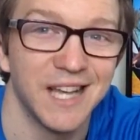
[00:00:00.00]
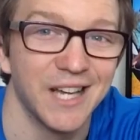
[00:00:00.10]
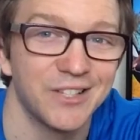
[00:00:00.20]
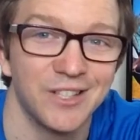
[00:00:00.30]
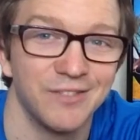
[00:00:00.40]
Nah,
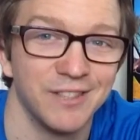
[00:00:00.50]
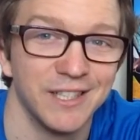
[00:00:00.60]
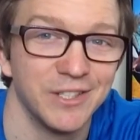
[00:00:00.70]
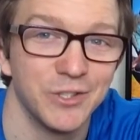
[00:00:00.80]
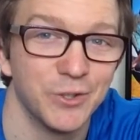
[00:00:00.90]
she didn't
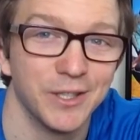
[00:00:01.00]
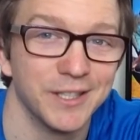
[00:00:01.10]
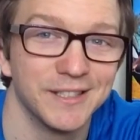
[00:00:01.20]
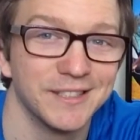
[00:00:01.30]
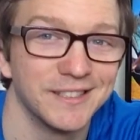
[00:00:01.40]
really enjoy
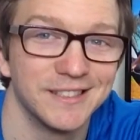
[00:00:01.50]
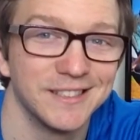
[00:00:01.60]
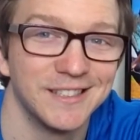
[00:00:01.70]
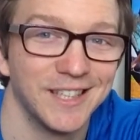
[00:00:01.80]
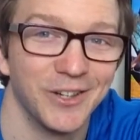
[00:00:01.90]
it.
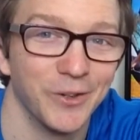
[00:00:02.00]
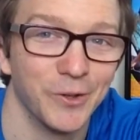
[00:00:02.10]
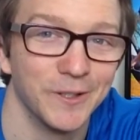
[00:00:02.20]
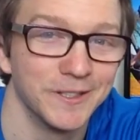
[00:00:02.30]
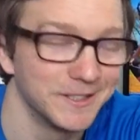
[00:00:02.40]
Not at
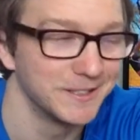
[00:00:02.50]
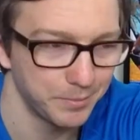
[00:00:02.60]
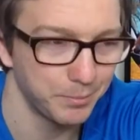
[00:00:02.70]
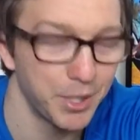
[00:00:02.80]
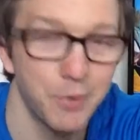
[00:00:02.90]
all.
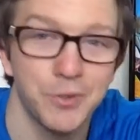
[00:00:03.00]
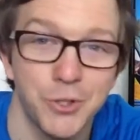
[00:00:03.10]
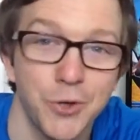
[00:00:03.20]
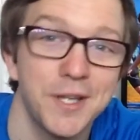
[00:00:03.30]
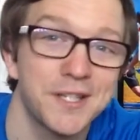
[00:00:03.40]
But it was
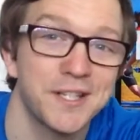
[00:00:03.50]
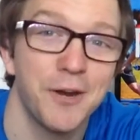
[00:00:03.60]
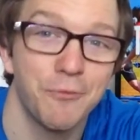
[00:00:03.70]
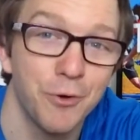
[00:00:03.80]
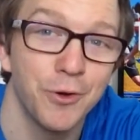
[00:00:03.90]
good to see
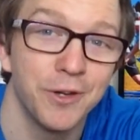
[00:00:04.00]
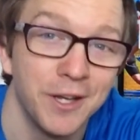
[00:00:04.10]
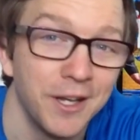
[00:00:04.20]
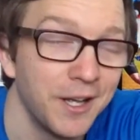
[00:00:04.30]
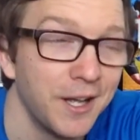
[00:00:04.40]
her run,
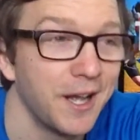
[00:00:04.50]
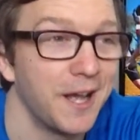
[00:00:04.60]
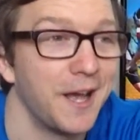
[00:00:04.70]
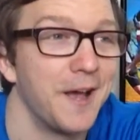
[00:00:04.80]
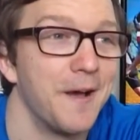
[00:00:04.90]

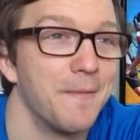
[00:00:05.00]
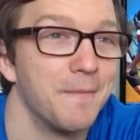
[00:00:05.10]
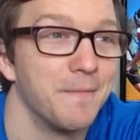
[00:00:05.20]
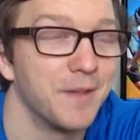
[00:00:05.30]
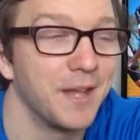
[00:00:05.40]

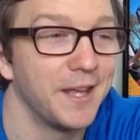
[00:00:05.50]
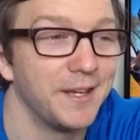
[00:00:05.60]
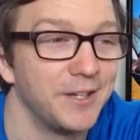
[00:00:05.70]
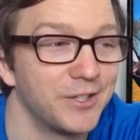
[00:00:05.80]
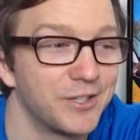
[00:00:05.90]
and
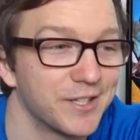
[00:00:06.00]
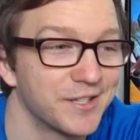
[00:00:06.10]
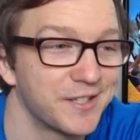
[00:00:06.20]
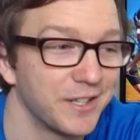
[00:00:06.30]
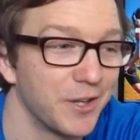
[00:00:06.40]
she's
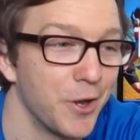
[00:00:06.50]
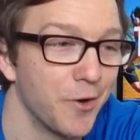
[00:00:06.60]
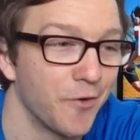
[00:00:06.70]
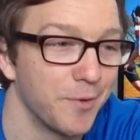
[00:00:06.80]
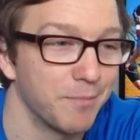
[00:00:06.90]
still hurting
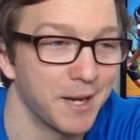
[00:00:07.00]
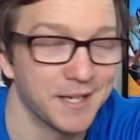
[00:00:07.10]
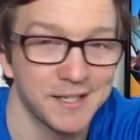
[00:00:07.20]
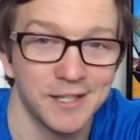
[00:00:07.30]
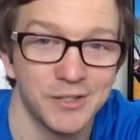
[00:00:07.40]
from it,
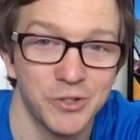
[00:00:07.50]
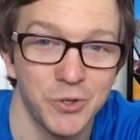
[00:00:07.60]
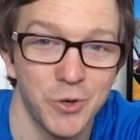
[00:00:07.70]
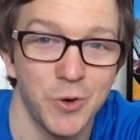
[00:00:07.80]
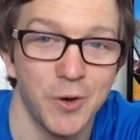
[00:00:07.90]
bless her.
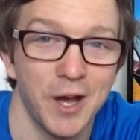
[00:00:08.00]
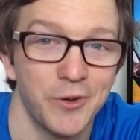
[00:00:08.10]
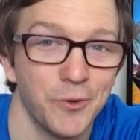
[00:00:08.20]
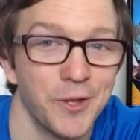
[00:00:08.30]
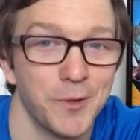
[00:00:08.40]
So I
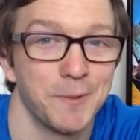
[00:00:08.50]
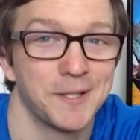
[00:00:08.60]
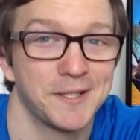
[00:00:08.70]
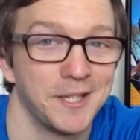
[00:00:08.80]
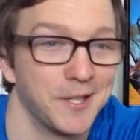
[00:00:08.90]
don't think we'll be
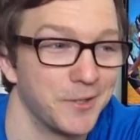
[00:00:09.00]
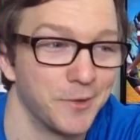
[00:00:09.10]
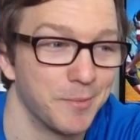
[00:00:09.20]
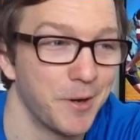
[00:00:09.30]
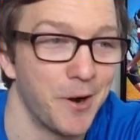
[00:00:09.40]
seeing her doing
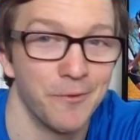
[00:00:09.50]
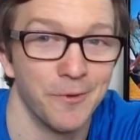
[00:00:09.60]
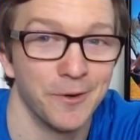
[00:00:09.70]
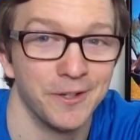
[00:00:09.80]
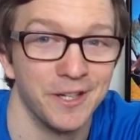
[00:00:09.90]
a park
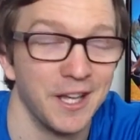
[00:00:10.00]
run